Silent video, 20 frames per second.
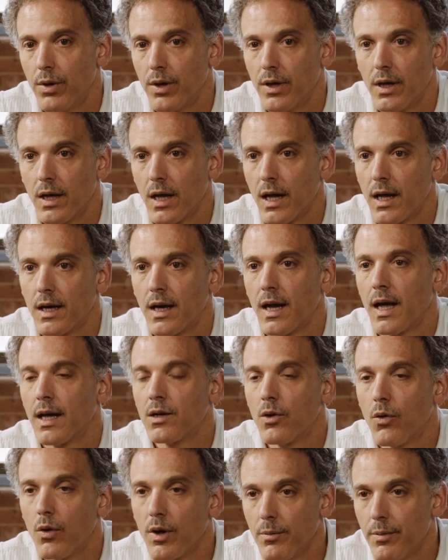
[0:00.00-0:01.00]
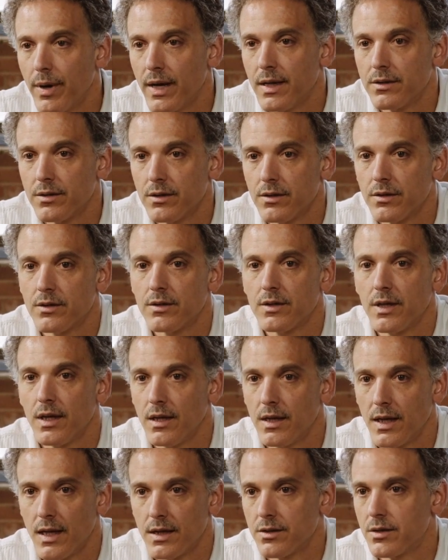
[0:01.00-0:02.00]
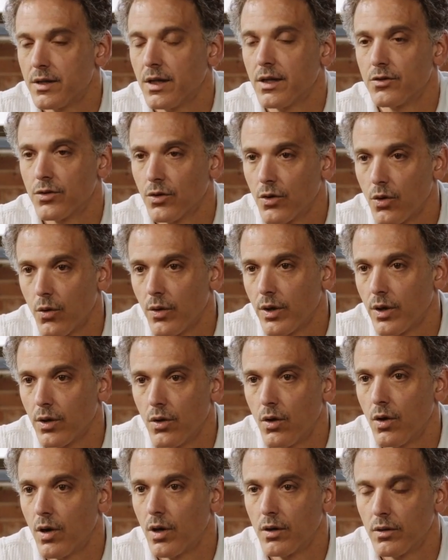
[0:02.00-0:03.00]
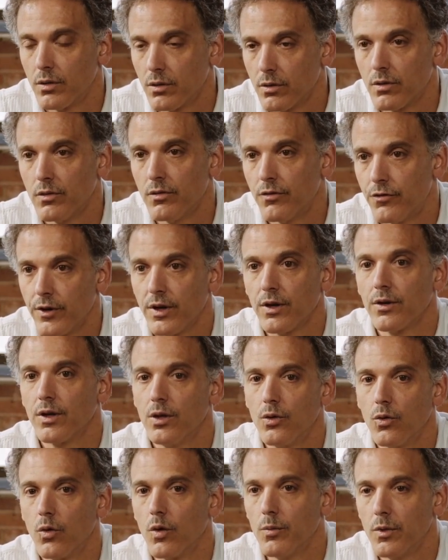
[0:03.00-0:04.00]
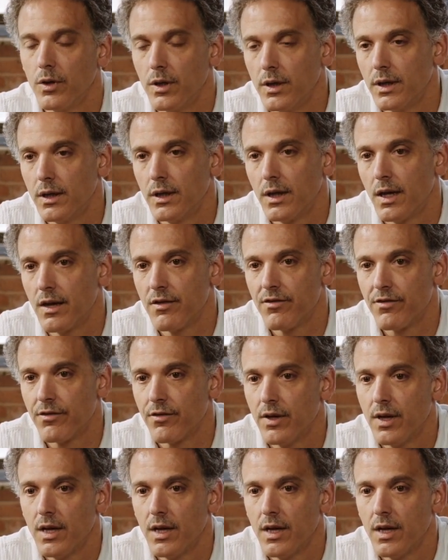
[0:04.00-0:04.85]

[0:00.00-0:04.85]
But on an ongoing basis, and as things are going along fairly normally in life,